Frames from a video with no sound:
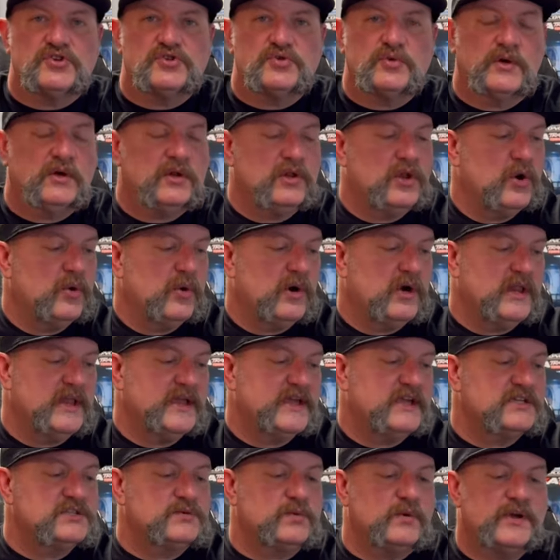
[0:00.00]
trill lower
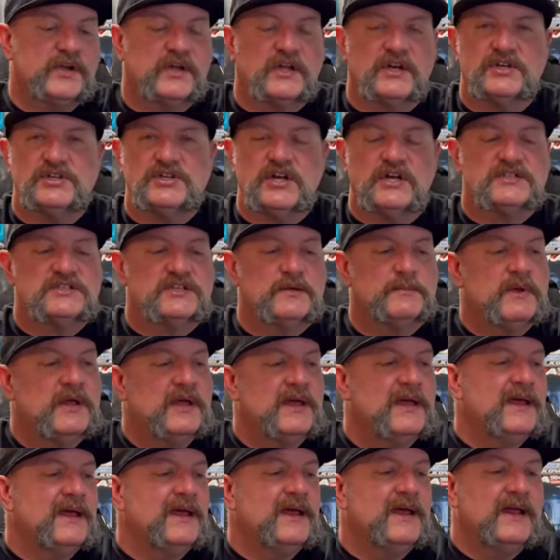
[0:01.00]
links where you can adjust them.
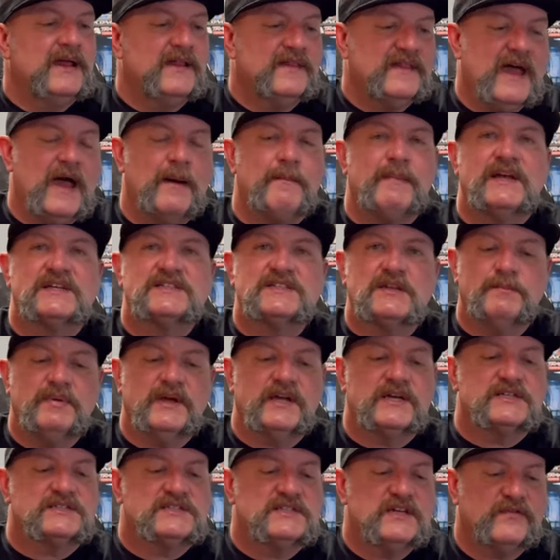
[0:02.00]
That makes the
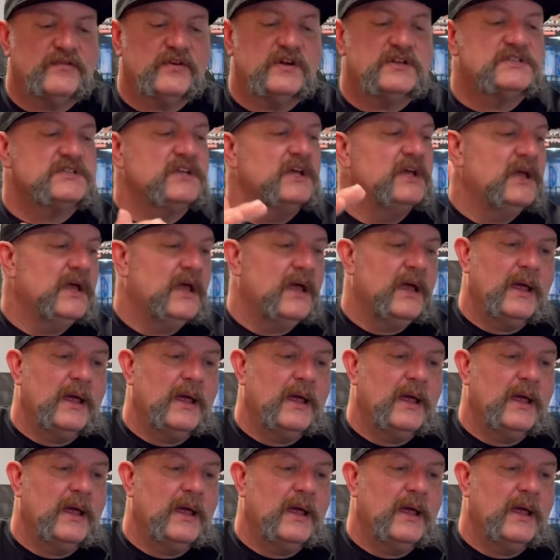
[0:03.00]
biggest difference.